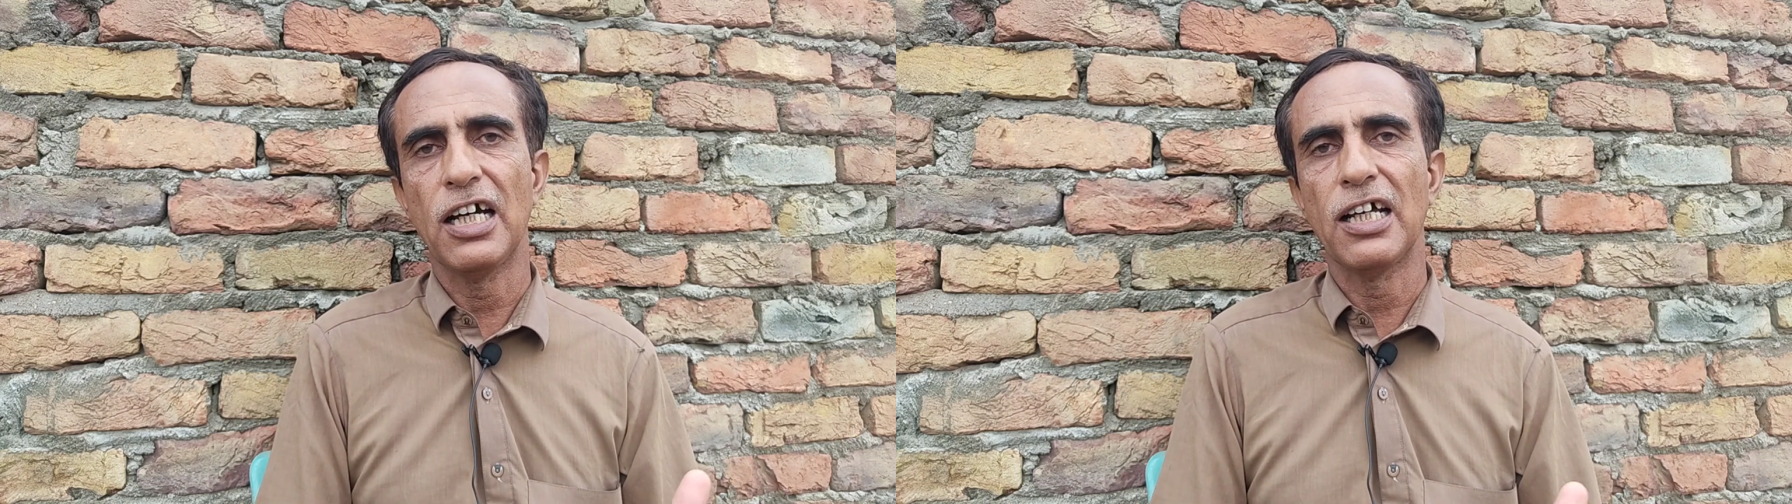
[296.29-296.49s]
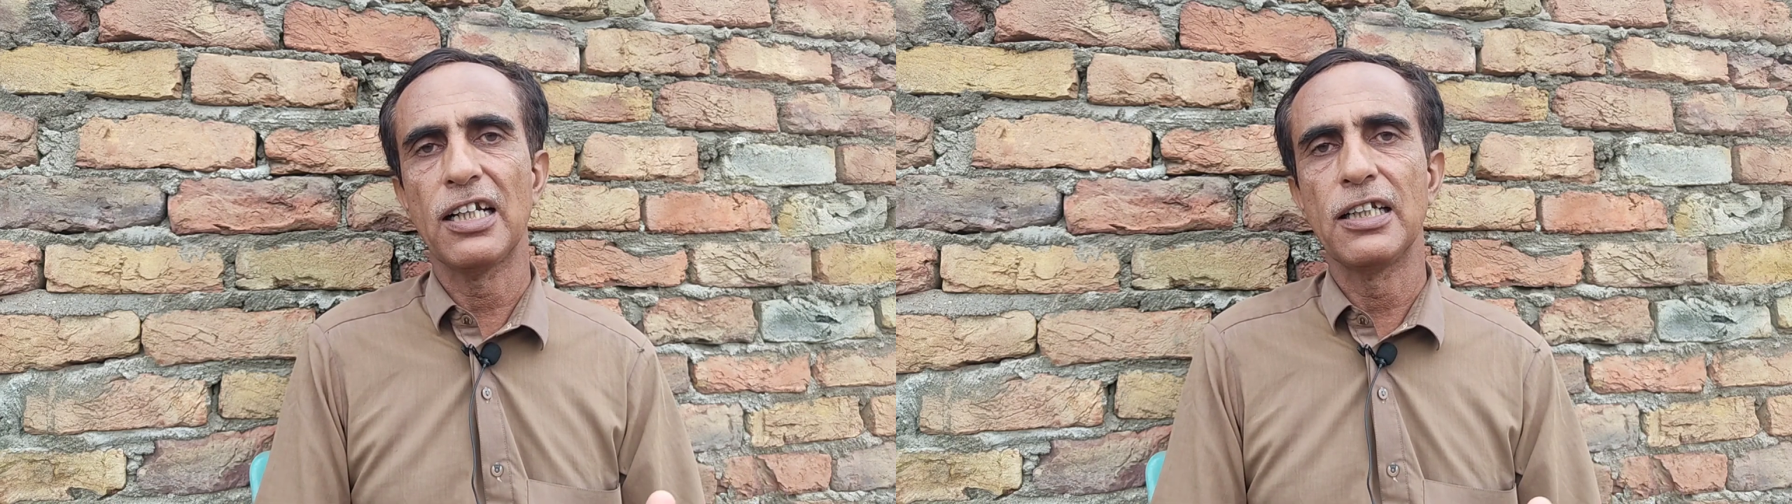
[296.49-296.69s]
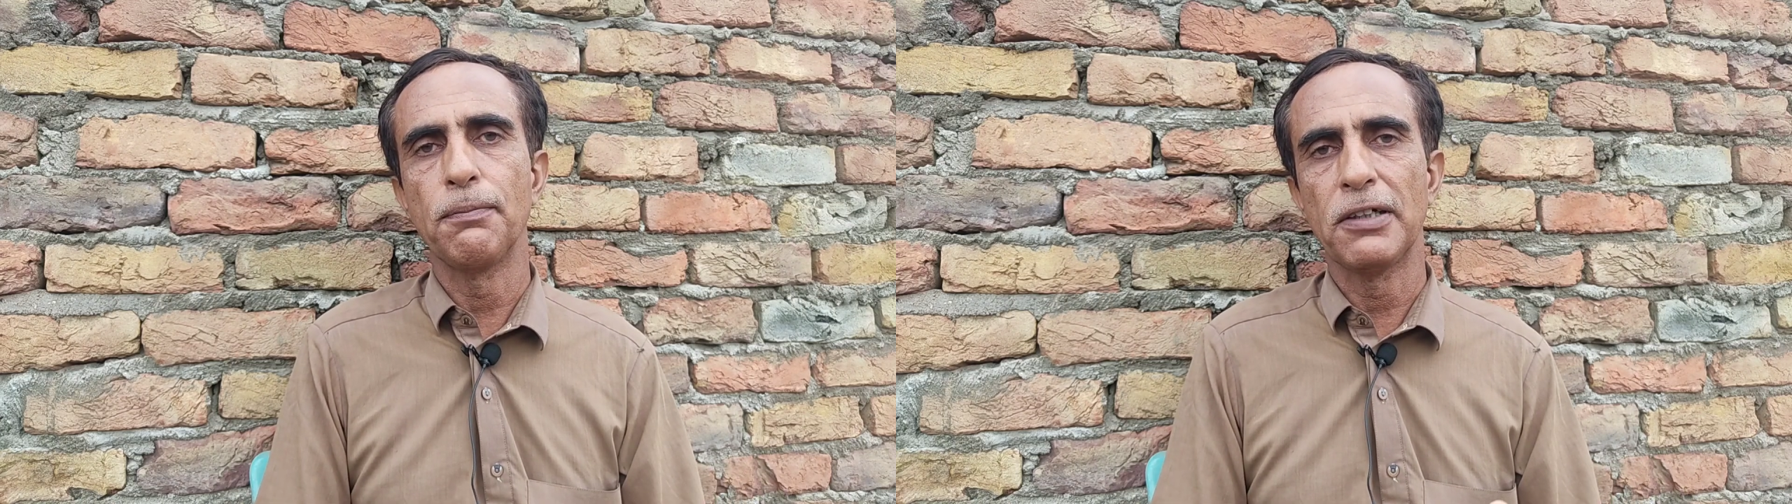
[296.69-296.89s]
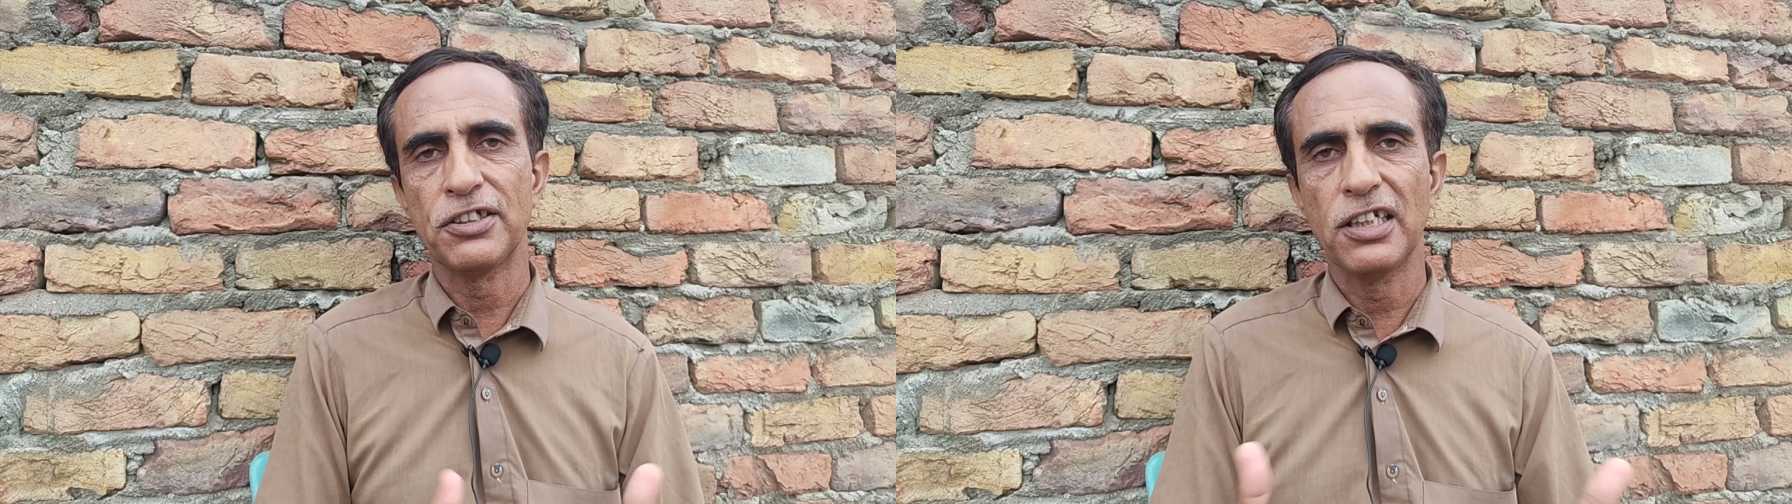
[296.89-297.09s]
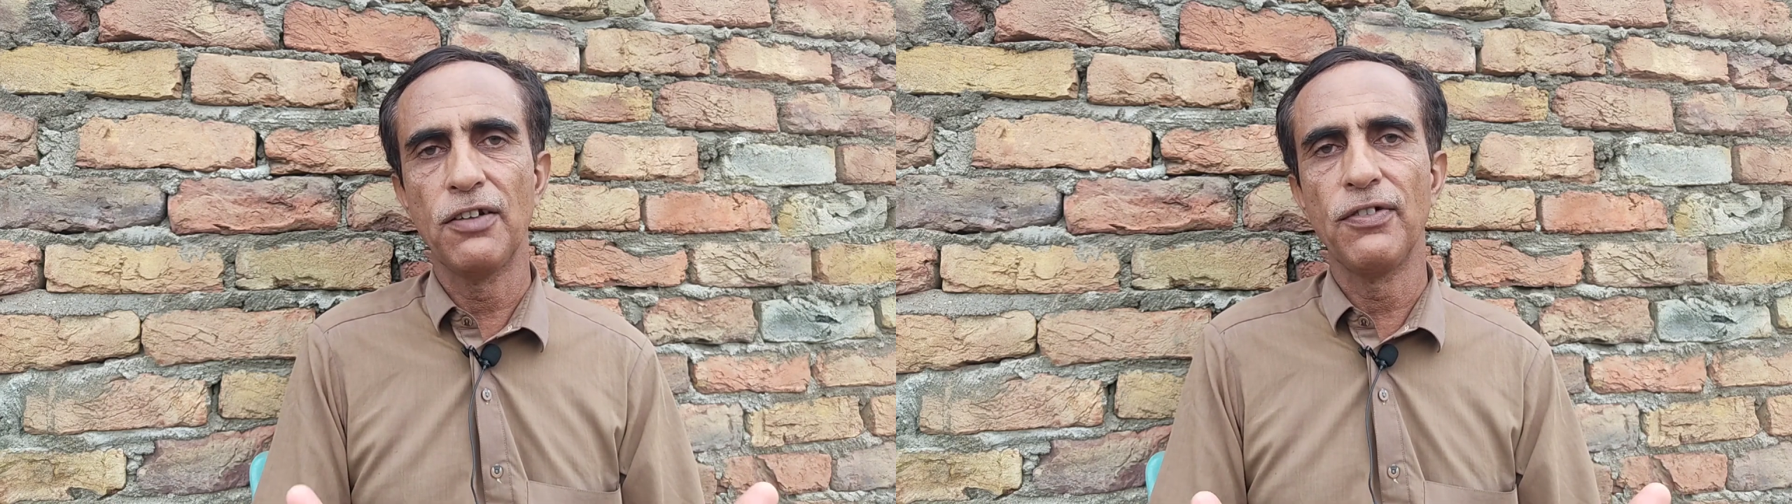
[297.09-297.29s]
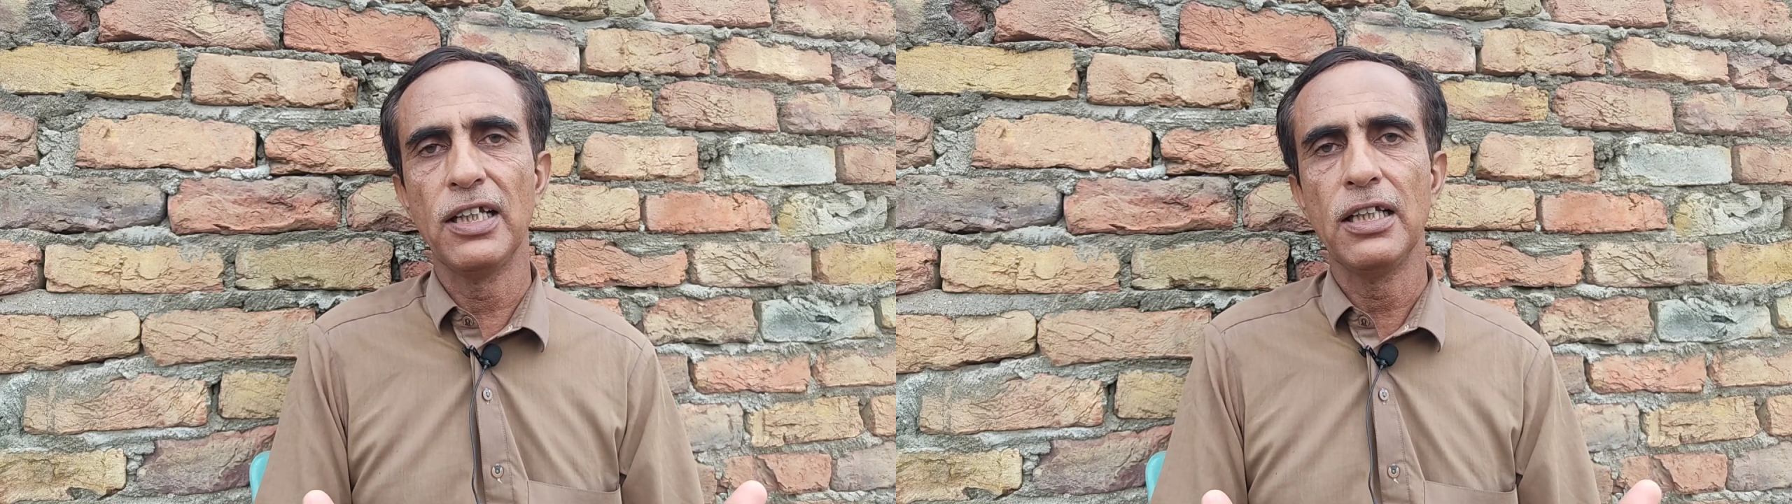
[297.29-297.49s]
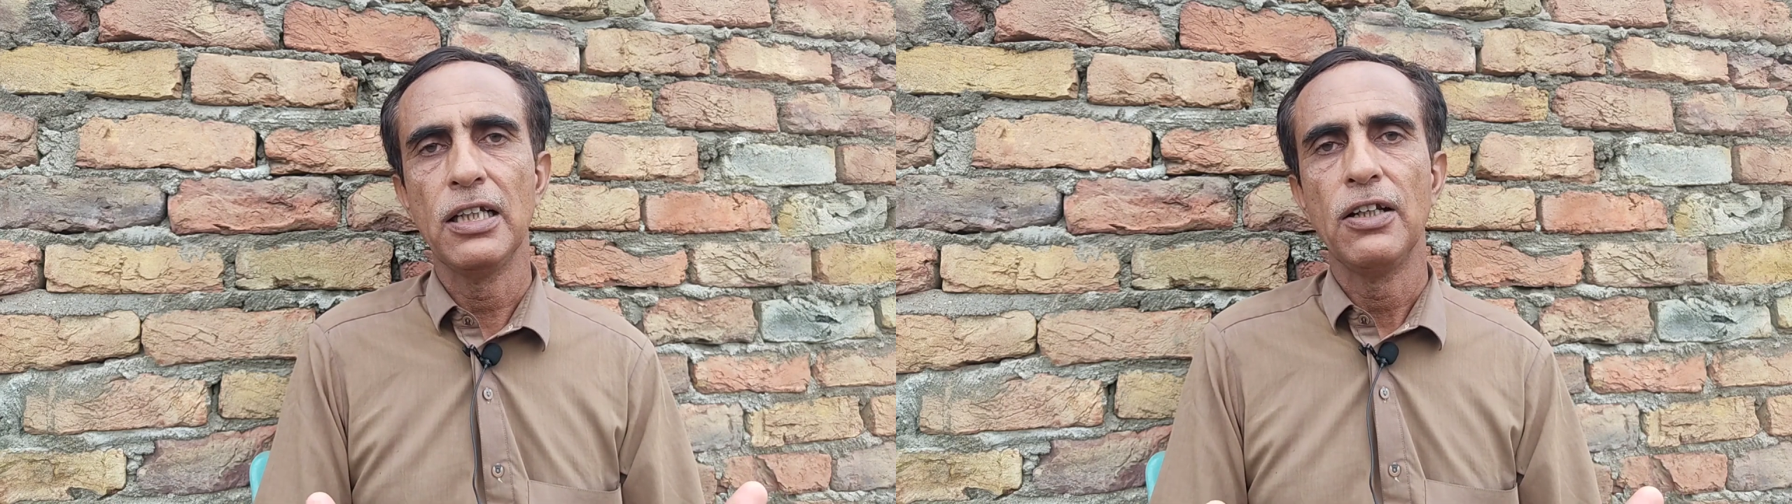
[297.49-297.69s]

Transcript: or in personal way,